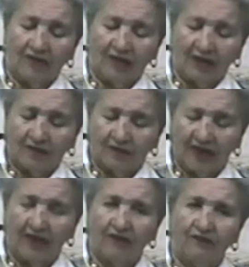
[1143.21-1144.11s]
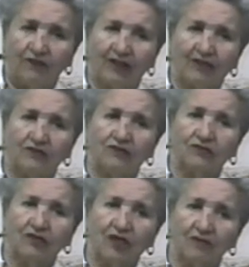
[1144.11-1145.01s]
if we had behaved well,
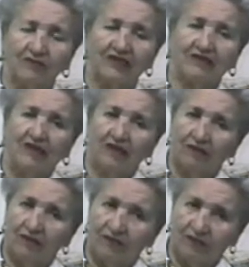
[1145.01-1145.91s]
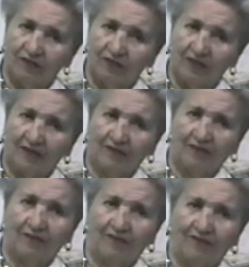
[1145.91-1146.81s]
to come and say hello to them
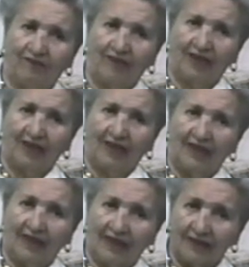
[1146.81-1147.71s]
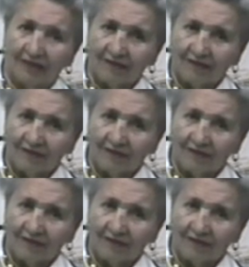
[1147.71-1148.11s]
and